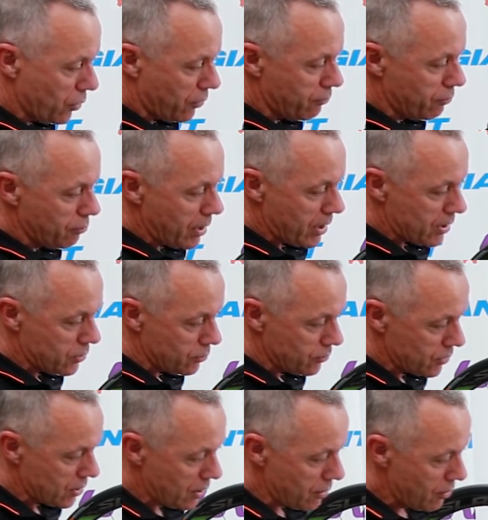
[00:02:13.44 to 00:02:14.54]
a through axle.
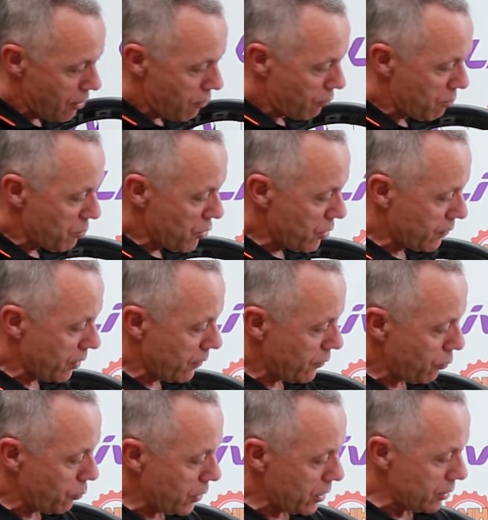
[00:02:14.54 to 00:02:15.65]
So removal of
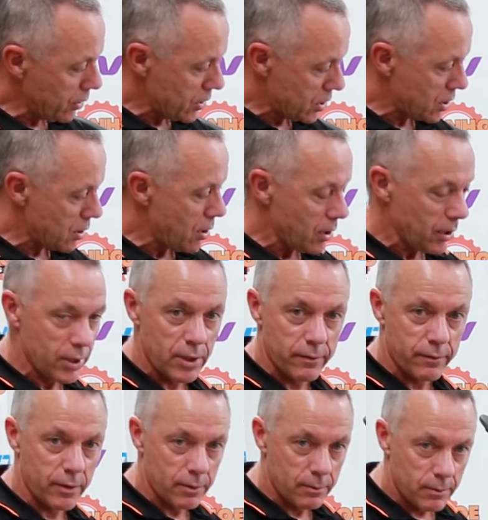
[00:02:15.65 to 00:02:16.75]
the wheel is slightly
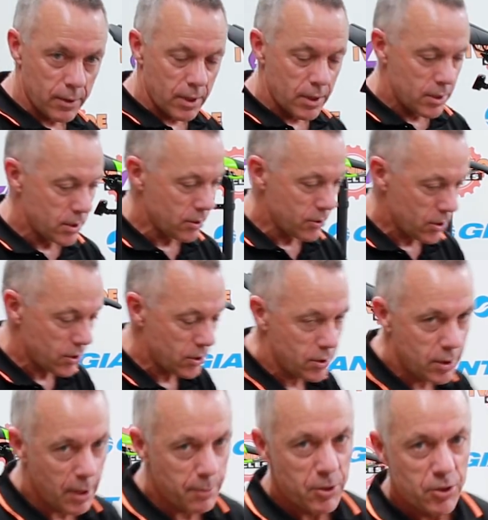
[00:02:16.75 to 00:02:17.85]
different. So I'll just
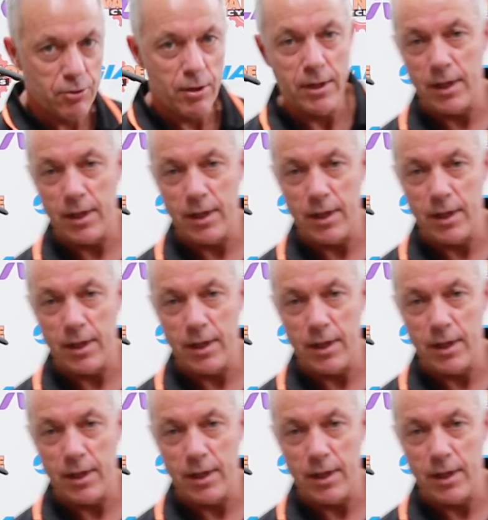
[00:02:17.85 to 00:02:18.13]
demonstrate